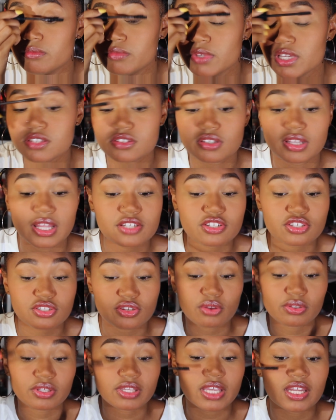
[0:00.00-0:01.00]
Because your lashes
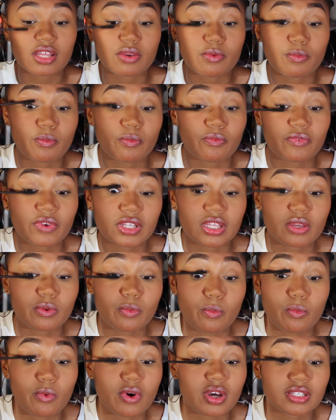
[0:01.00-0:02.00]
are only getting really
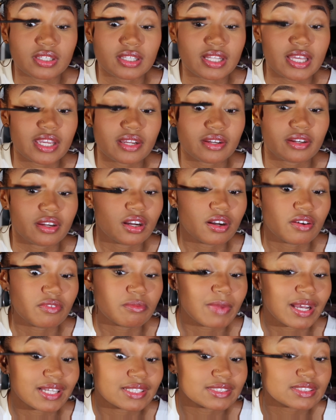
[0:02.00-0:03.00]
one layer of
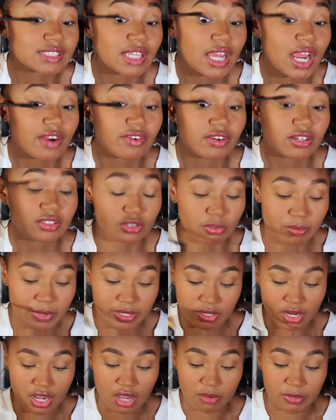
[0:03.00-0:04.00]
mascara no
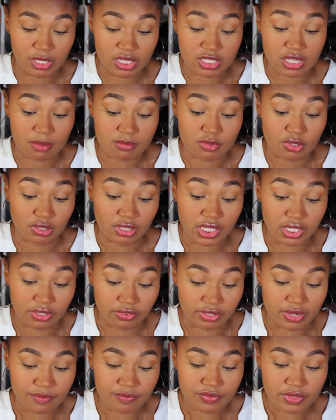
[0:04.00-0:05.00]
matter how many times you
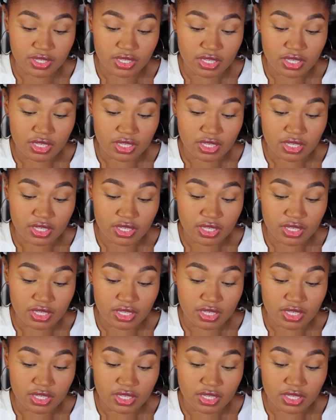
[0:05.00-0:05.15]
layer it.